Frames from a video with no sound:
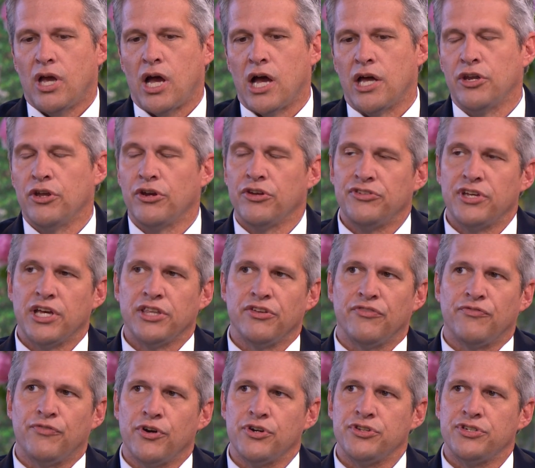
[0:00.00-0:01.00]
I noticed that
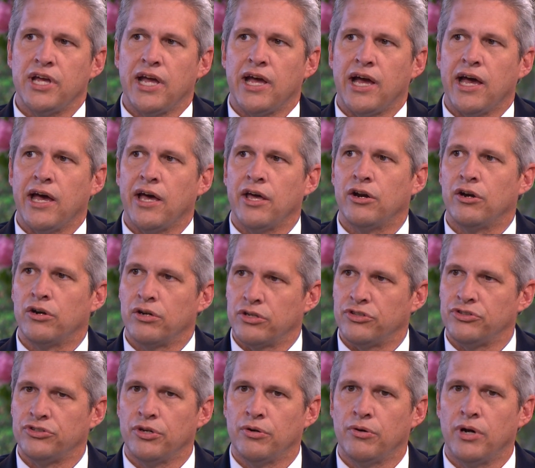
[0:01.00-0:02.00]
the first day I had her,
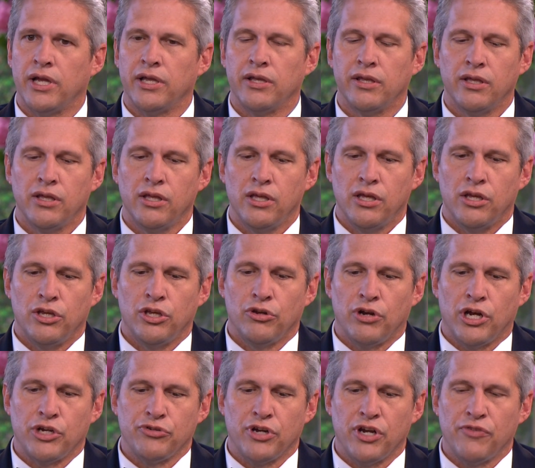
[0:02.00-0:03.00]
so I you
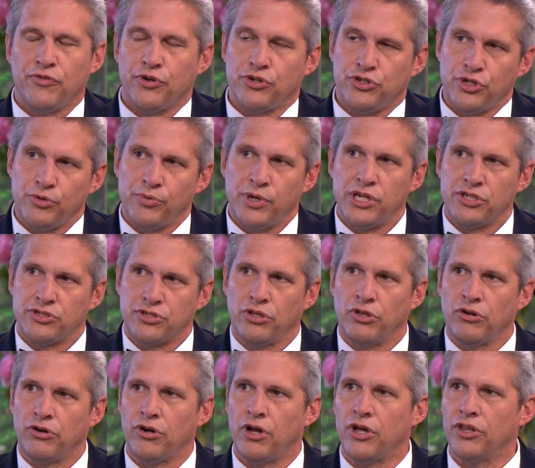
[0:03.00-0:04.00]
know I trained for two weeks to
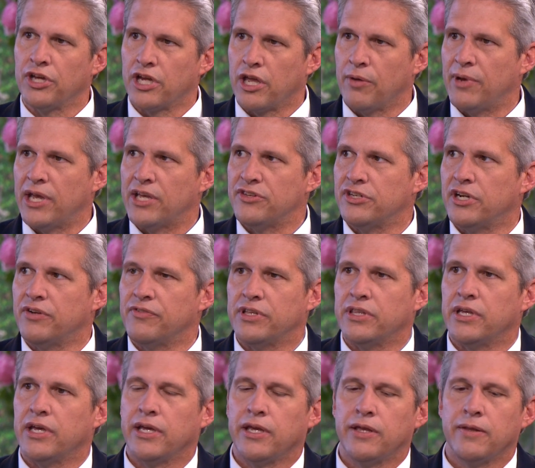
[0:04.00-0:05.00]
learn all the commands and
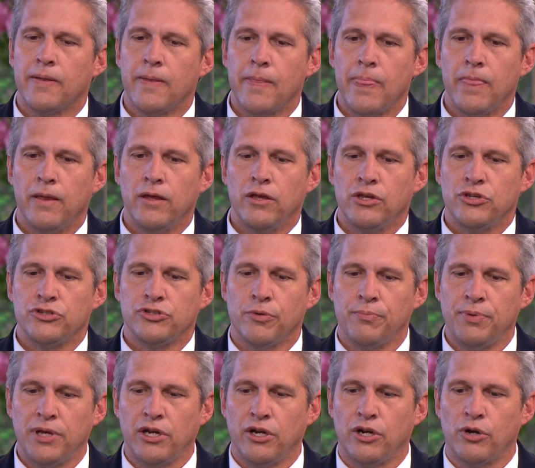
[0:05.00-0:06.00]
everything, and so
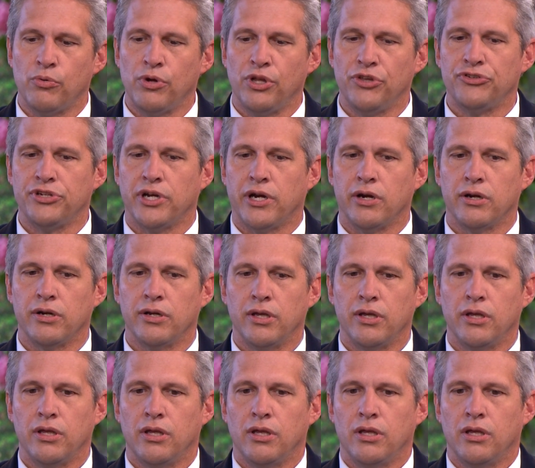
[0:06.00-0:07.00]
being in a wheelchair
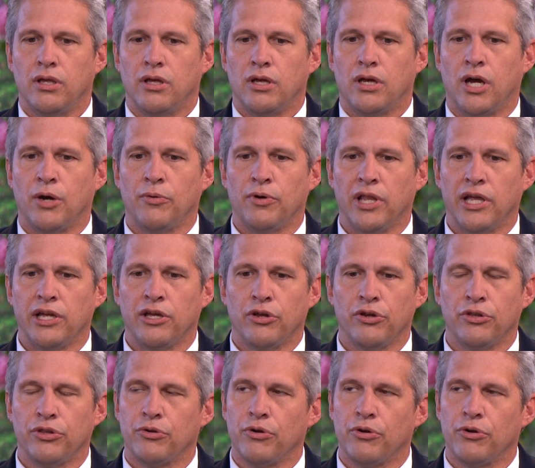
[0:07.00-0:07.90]
I would like go to